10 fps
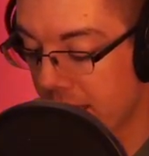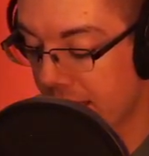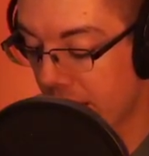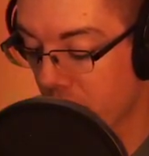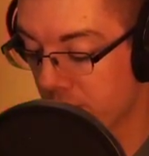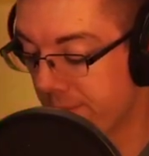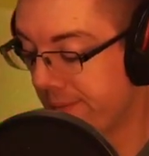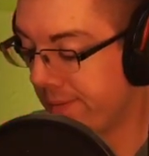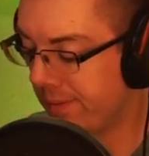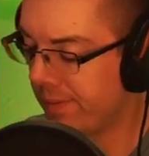out
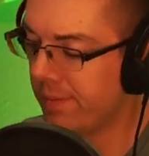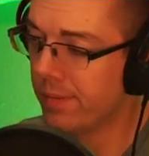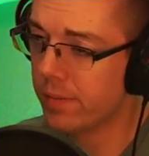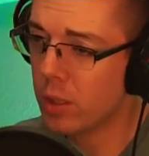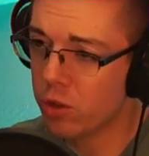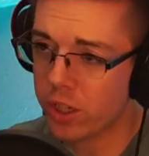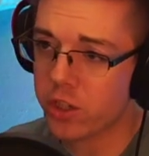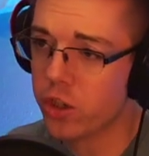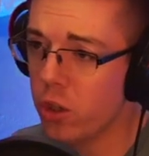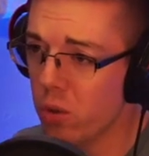usually
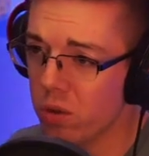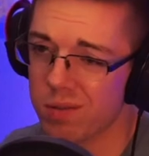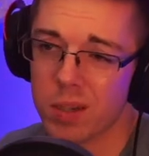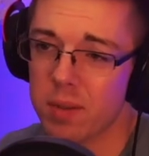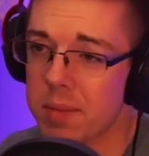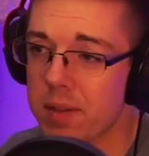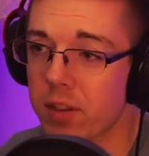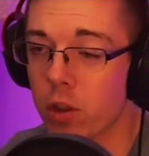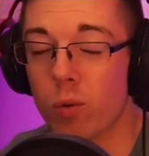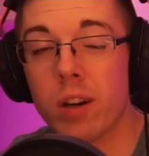2 or sometimes
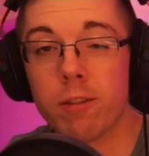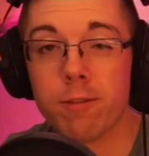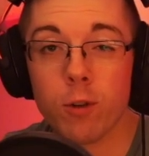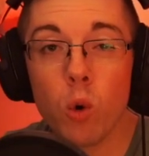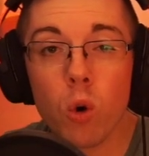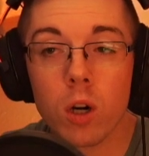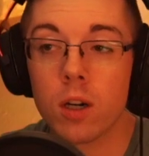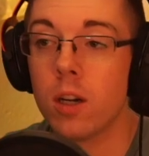even 3 or 4